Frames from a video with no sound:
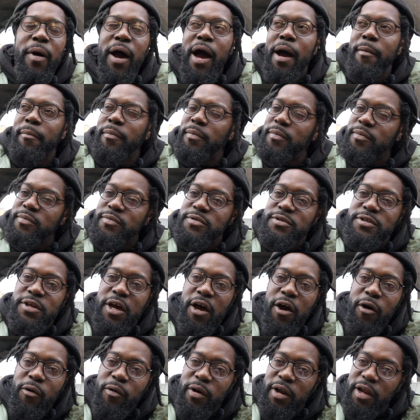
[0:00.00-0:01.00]
I'm
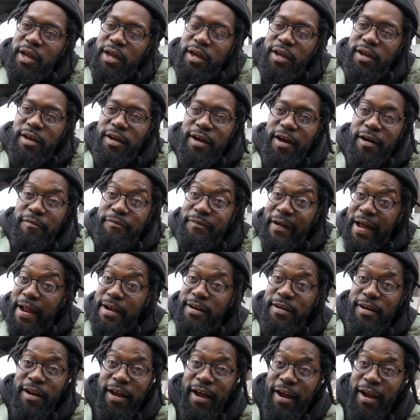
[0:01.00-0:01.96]
totally a fan.